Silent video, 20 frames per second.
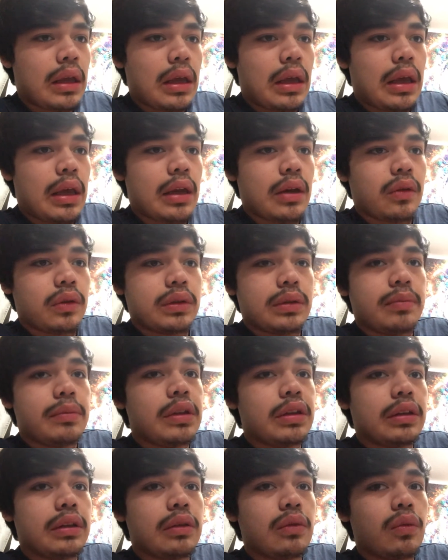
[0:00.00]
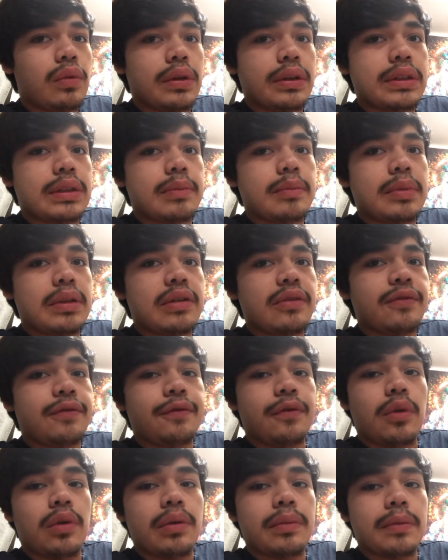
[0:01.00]
and ultimately what it's being
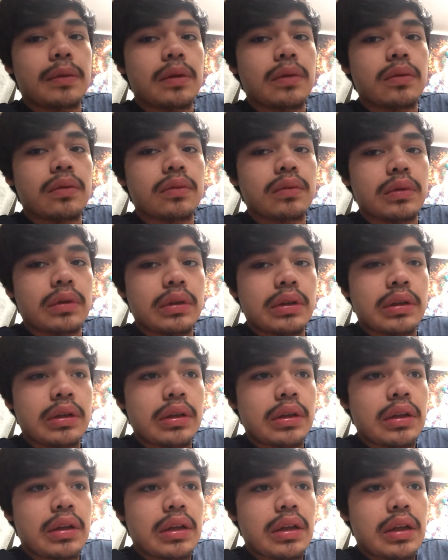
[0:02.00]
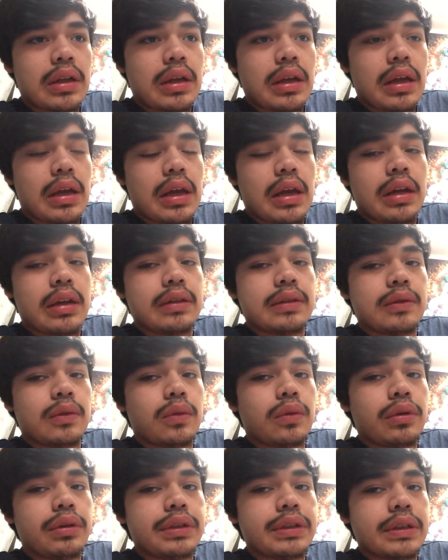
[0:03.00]
formed through and its
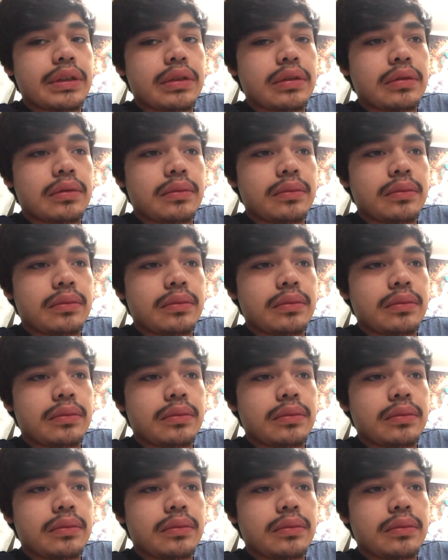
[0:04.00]
origin.